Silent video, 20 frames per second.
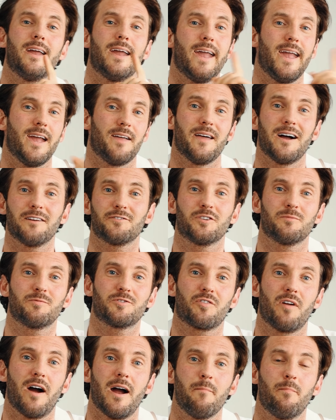hit that
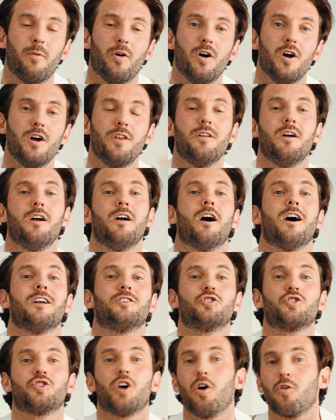subscribe button
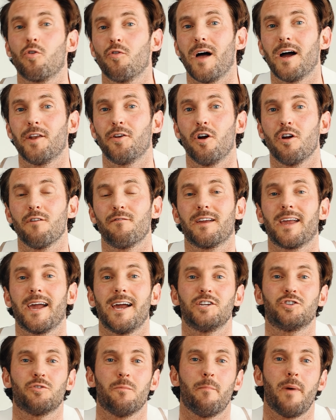and toggle that
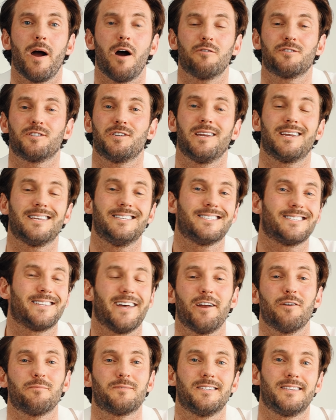notification bell so you can
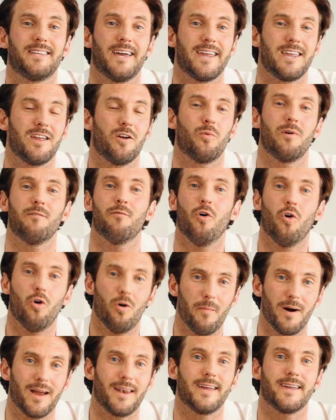stay up to date with
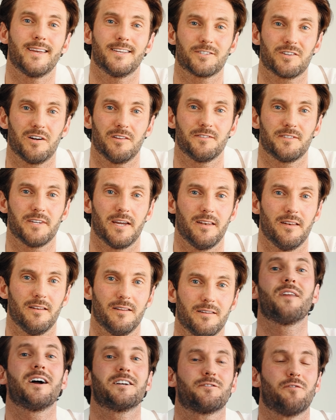all my latest content.
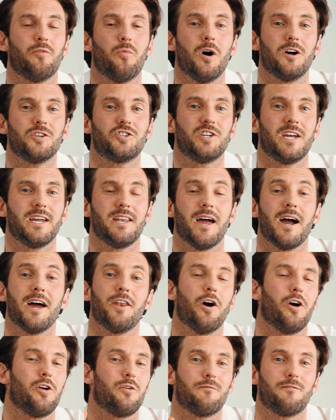Thanks for watching,
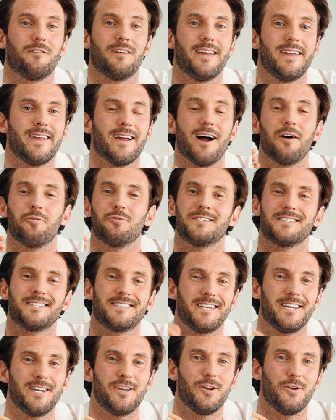and hopefully I will
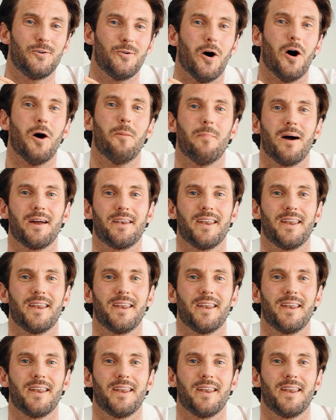see you on my